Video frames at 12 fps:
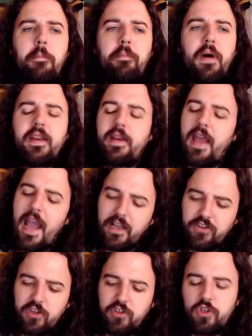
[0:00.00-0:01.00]
But
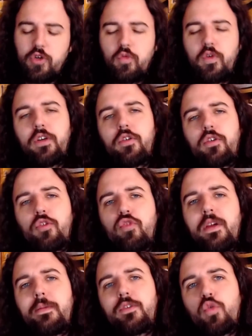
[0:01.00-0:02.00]
as his career
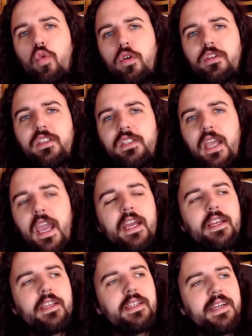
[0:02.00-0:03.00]
creeps towards its
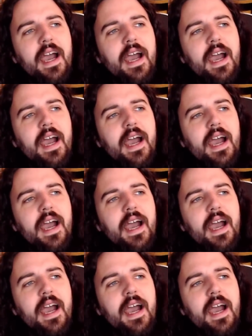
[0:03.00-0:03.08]
end,